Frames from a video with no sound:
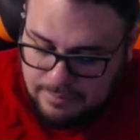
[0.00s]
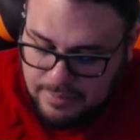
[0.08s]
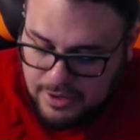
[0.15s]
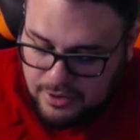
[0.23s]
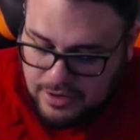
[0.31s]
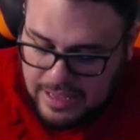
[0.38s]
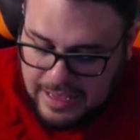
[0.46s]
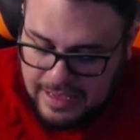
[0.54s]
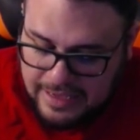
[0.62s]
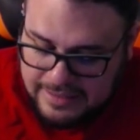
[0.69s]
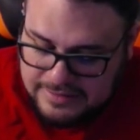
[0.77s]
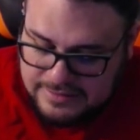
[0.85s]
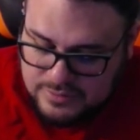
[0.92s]
but her
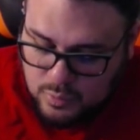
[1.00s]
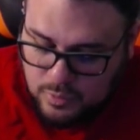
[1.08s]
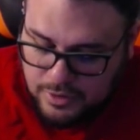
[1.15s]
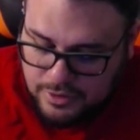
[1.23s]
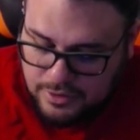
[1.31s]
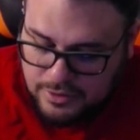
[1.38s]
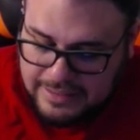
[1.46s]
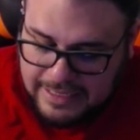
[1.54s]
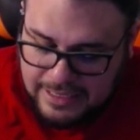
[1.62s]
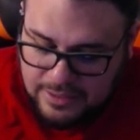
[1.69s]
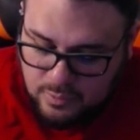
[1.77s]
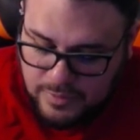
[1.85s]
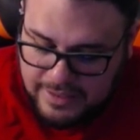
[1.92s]
eyes were
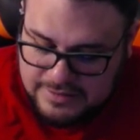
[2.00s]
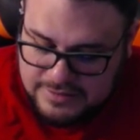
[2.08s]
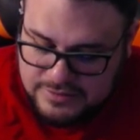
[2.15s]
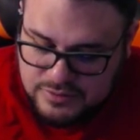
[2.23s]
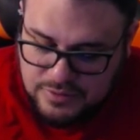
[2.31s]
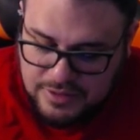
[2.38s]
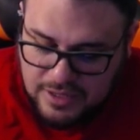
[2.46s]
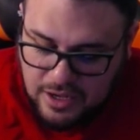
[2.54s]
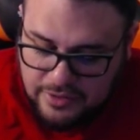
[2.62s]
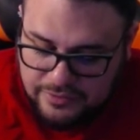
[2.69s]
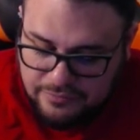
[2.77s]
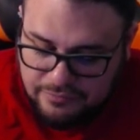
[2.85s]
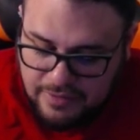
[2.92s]
gateways to the
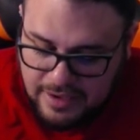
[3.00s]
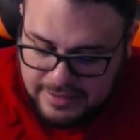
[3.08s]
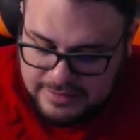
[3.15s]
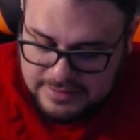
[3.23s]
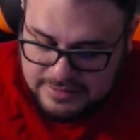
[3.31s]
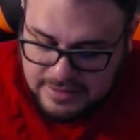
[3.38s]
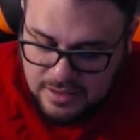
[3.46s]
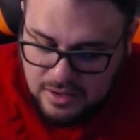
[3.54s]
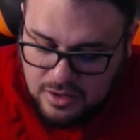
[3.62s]
undefined,